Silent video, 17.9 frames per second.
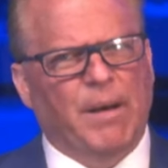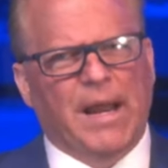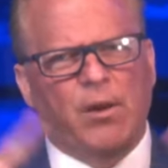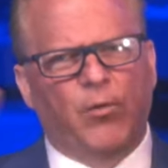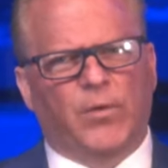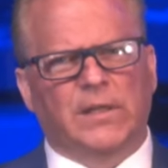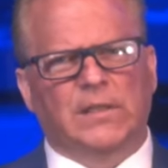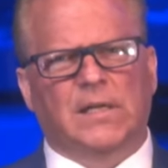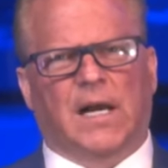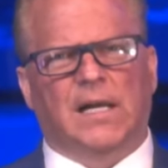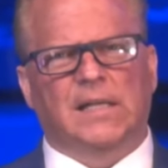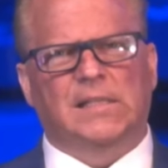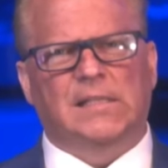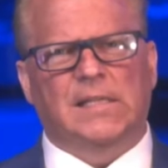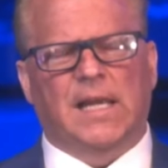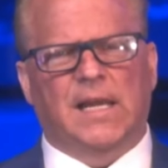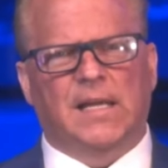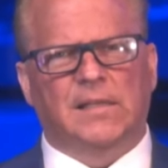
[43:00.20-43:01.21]
what God
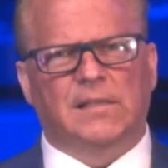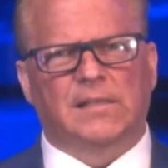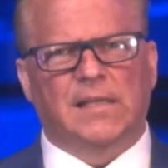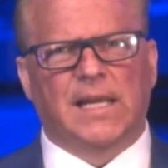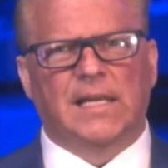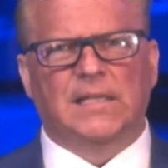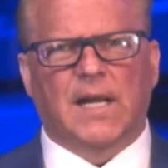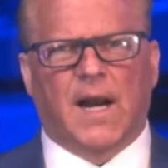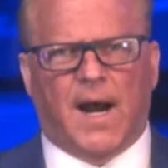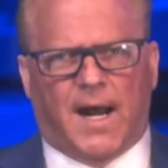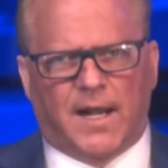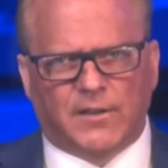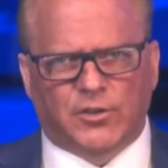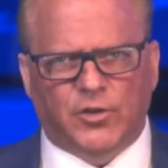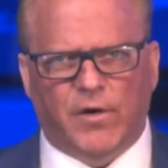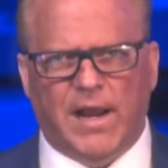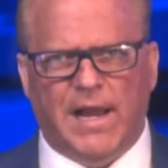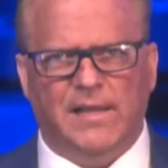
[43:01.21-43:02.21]
says, in
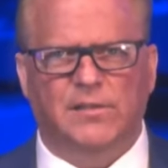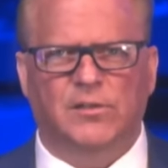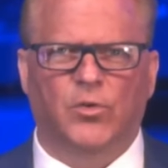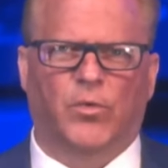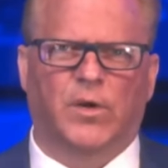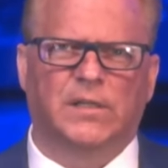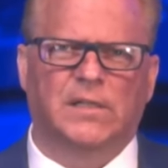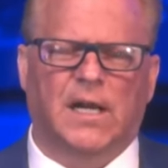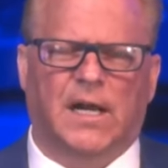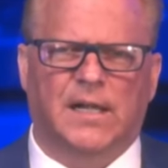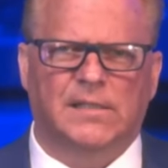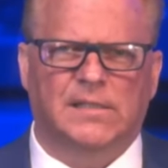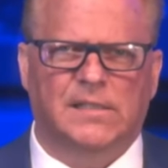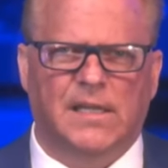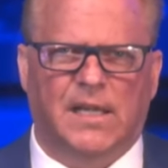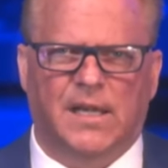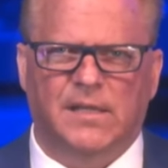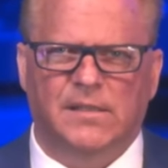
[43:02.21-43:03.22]
contrast to what God
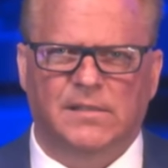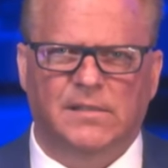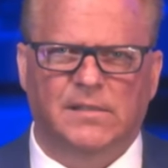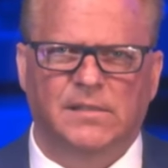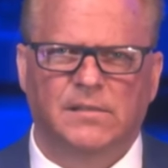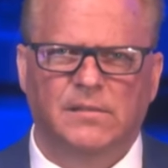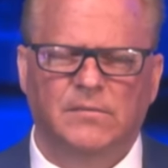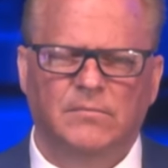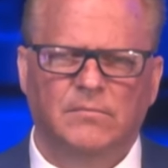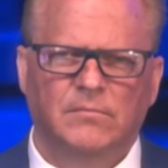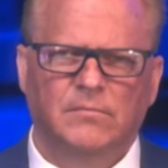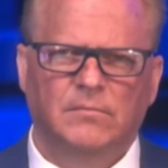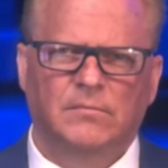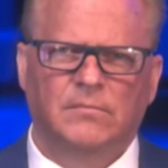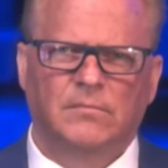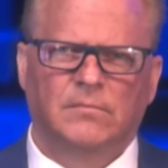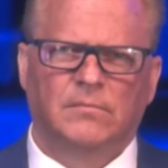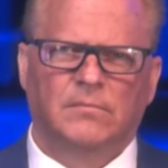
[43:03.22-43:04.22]
says.
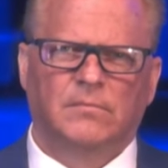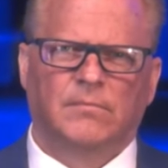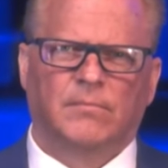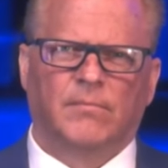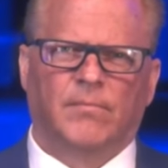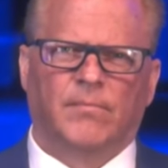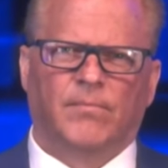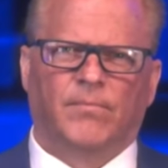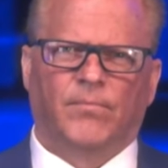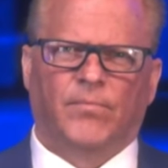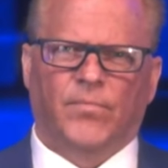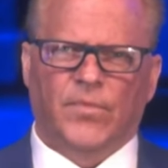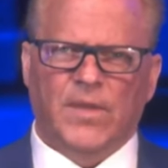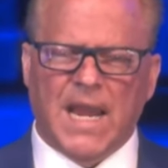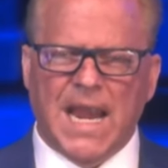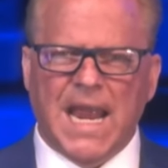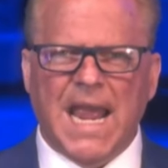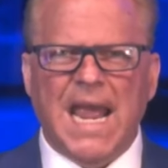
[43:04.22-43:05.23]

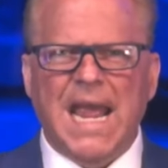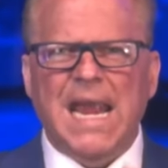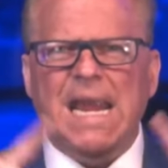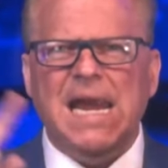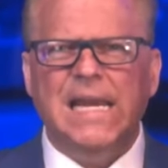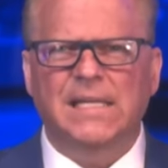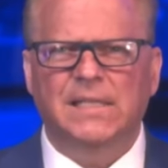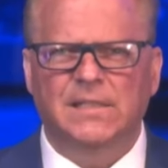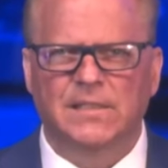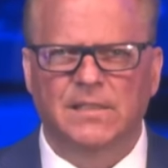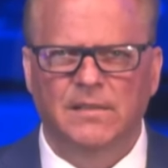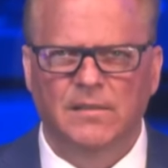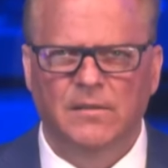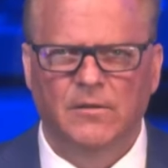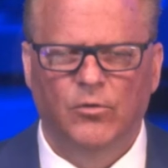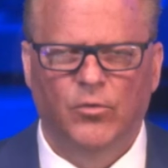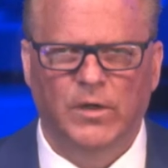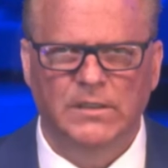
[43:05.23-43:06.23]
They hate
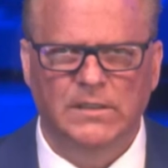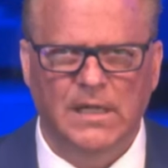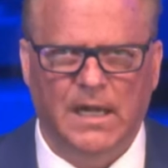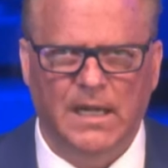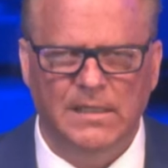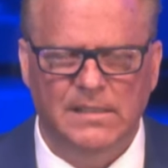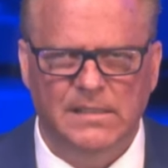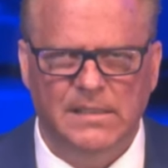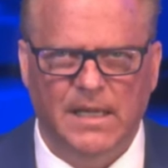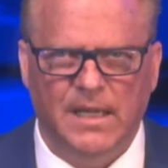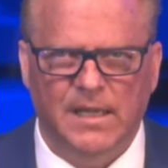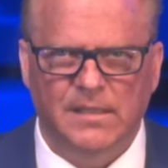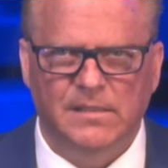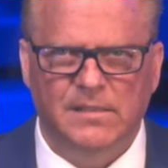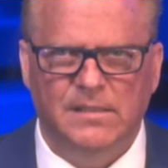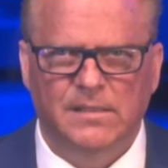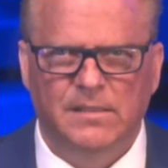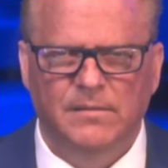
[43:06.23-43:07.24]
what God
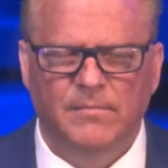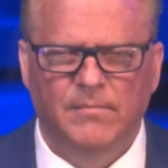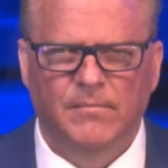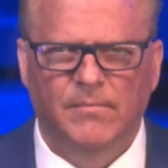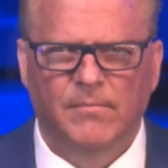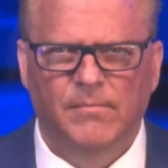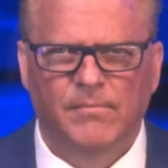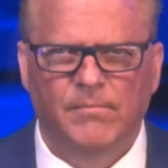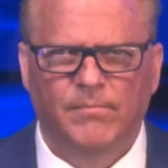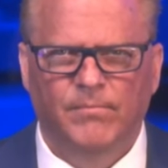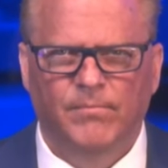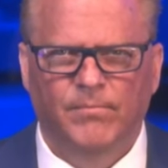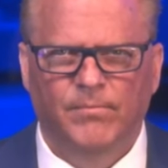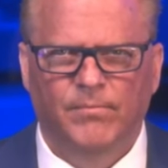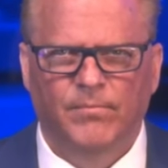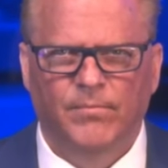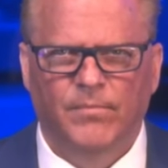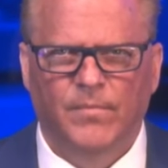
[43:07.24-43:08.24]
says.
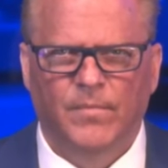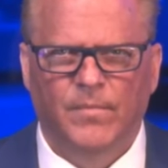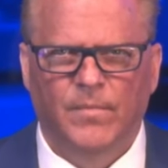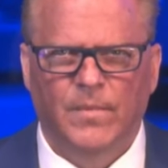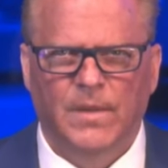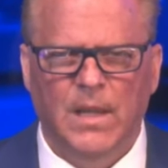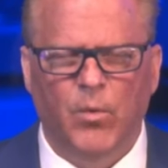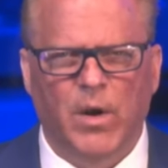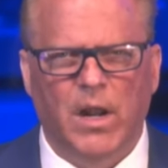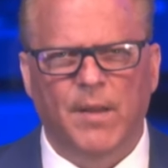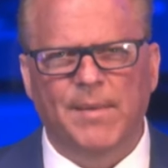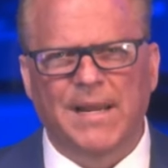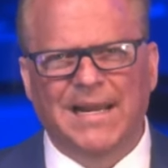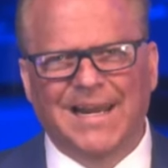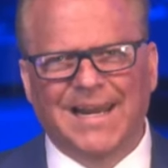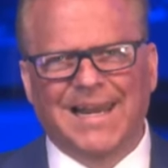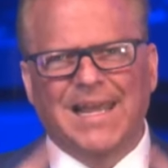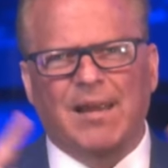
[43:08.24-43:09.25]
They want to be
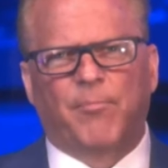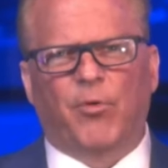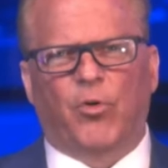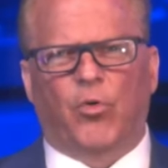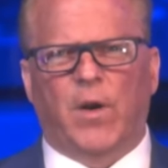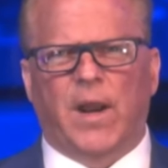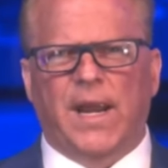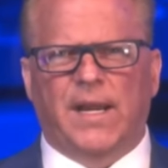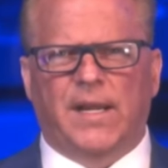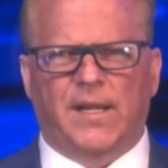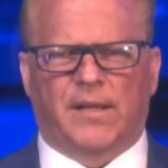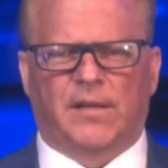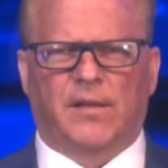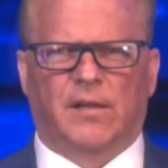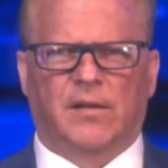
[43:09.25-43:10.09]
liberated